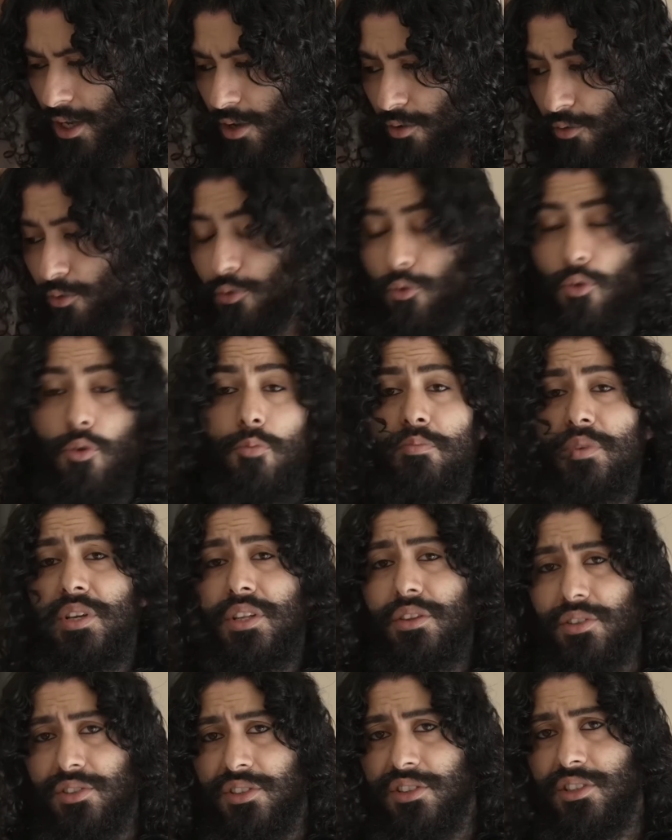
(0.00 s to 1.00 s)
For me,
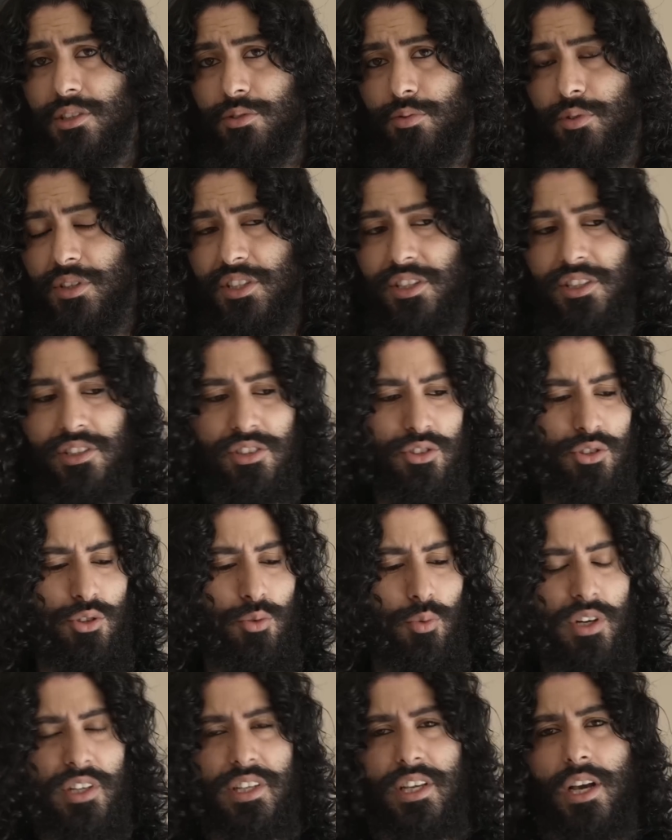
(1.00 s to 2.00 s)
the secret is you
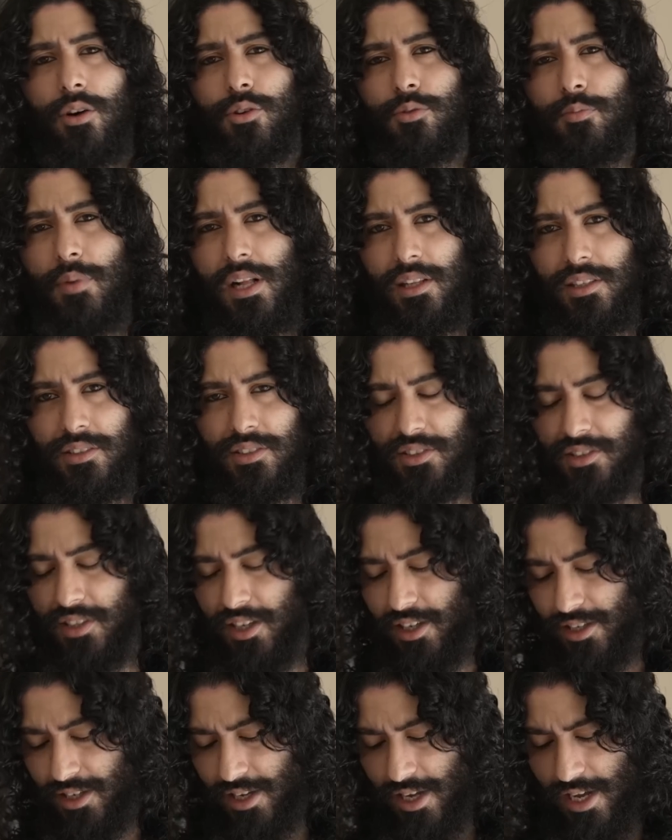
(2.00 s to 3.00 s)
want to counterbalance
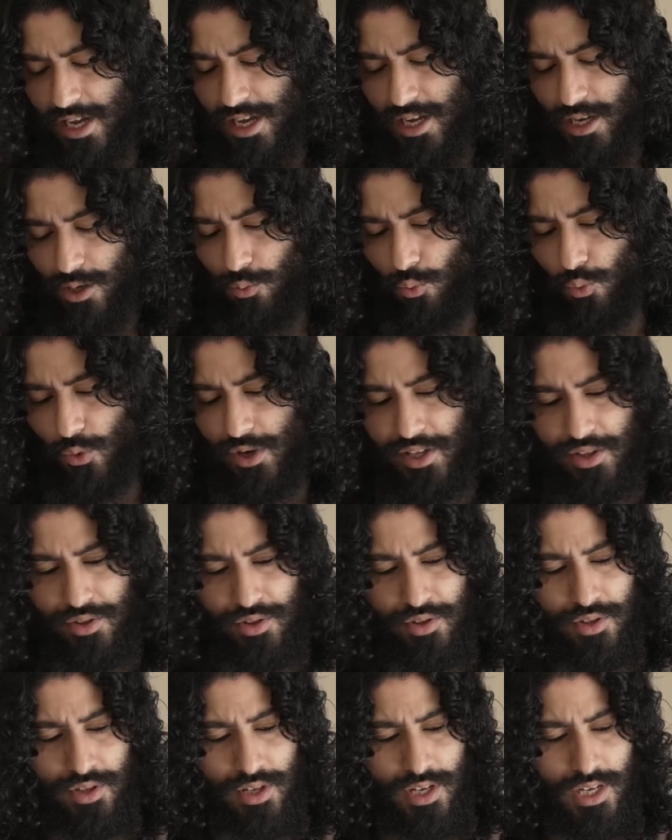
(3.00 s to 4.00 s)
that
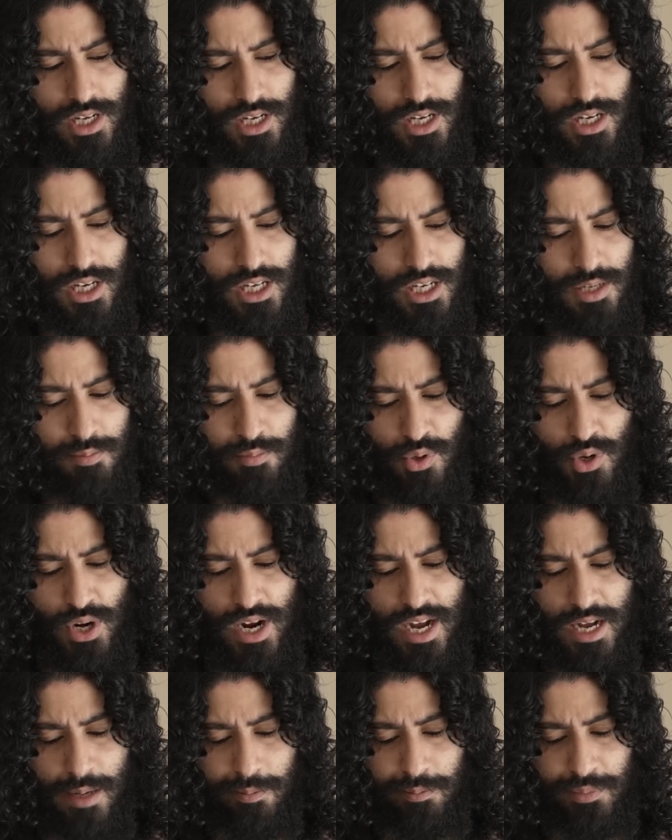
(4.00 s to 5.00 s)
with
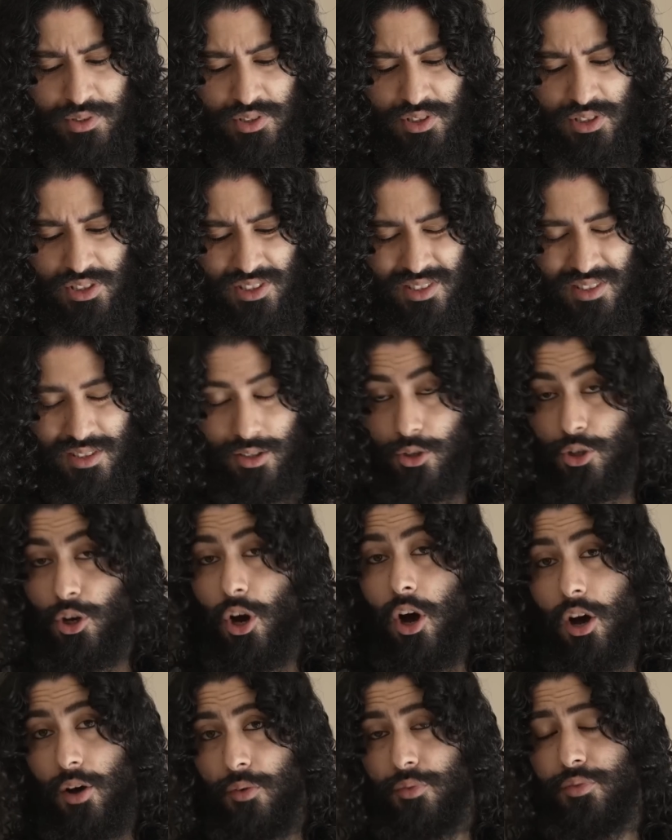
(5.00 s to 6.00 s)
perhaps
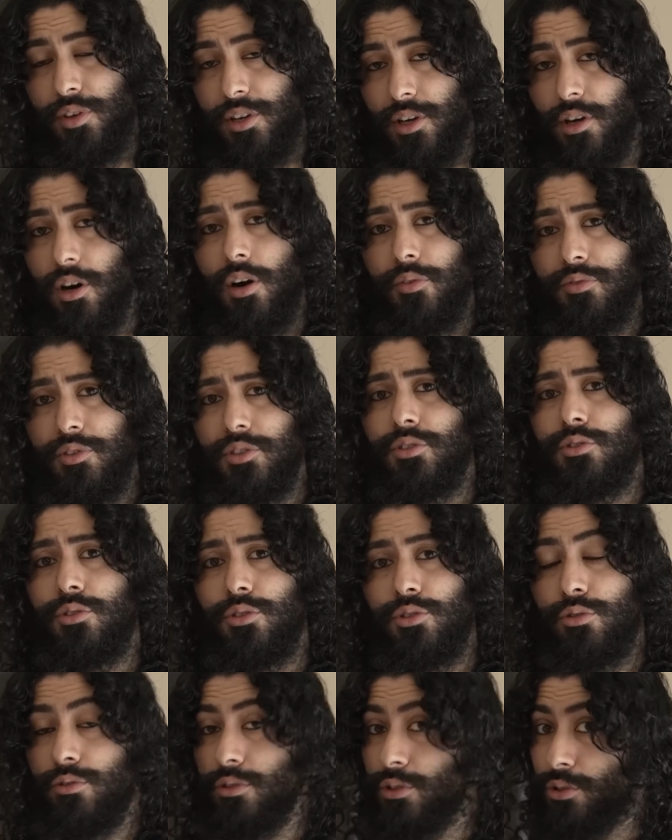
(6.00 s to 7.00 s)
coffee. Coffee is a
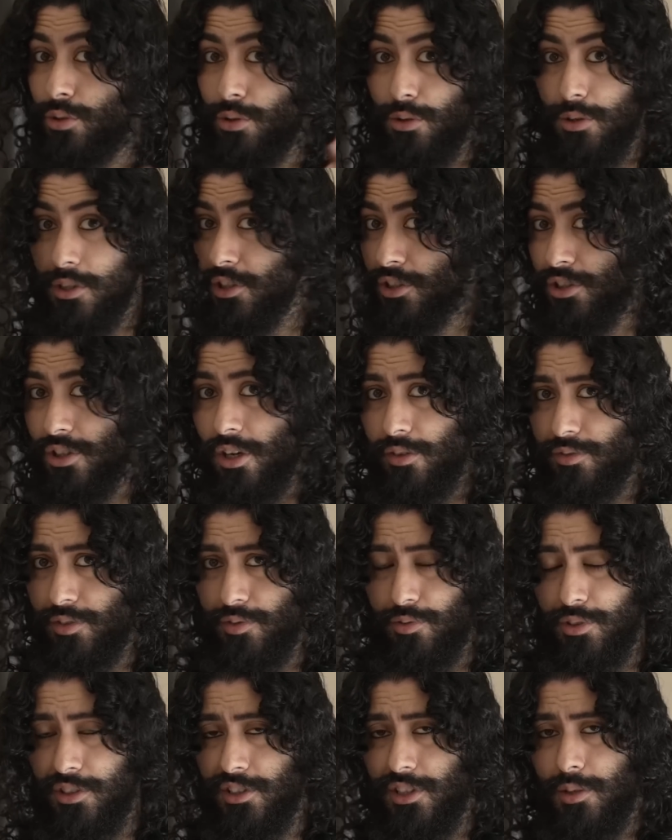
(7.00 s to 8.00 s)
good choice. Turkish coffee,
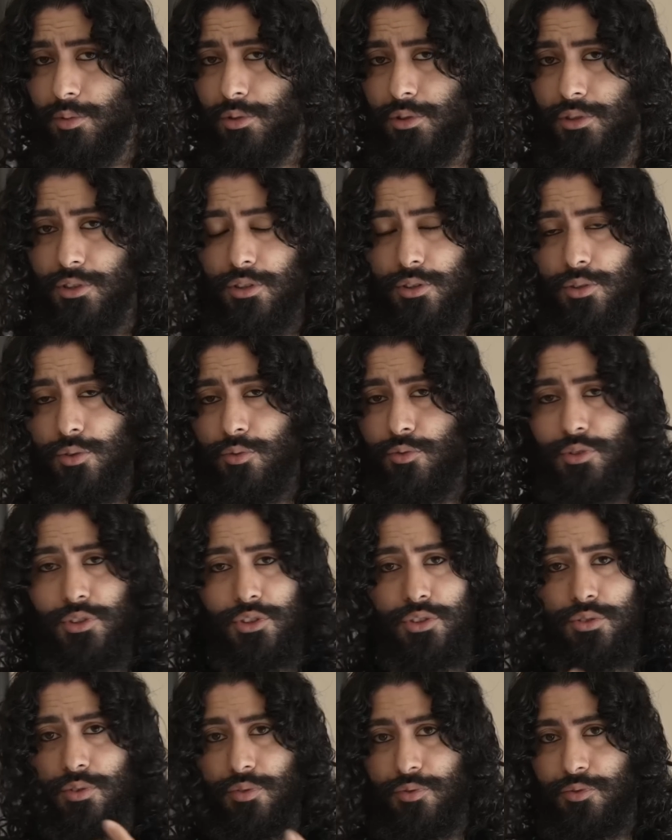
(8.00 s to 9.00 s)
for example, you can go for a
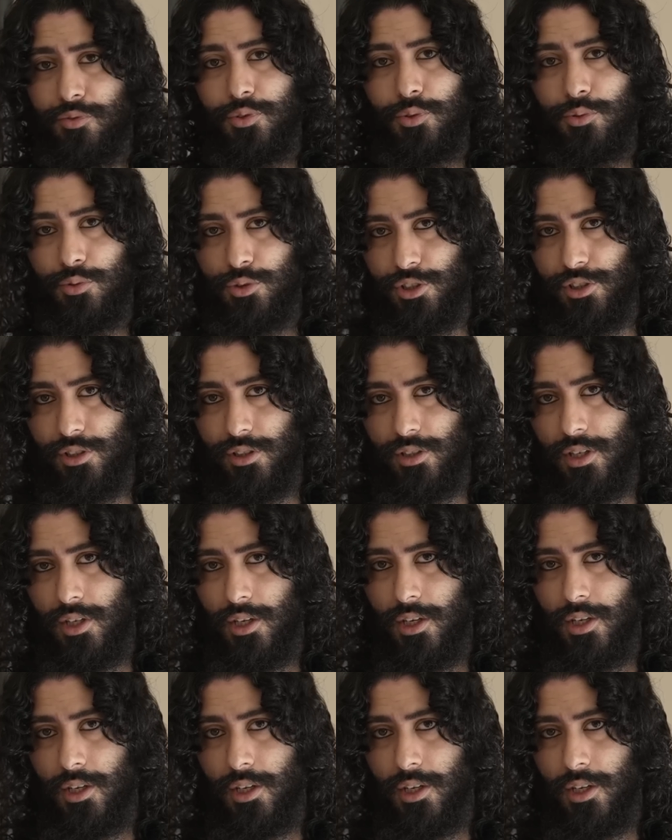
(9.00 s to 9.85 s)
sort of fusion,